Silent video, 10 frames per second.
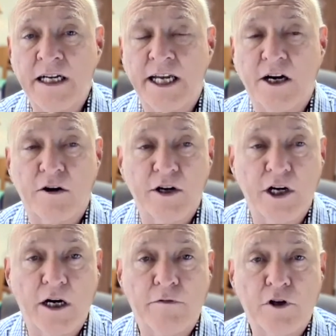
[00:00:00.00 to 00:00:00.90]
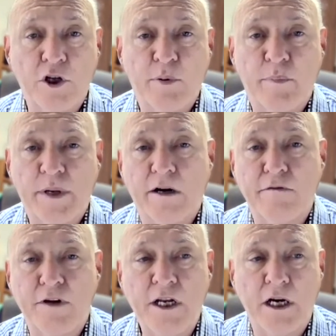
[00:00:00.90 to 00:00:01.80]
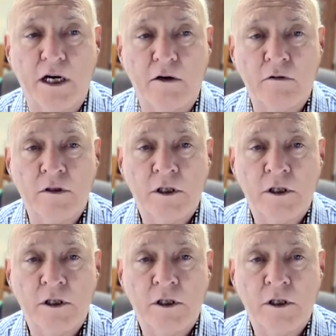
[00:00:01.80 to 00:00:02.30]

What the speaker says: care enough to prepare a video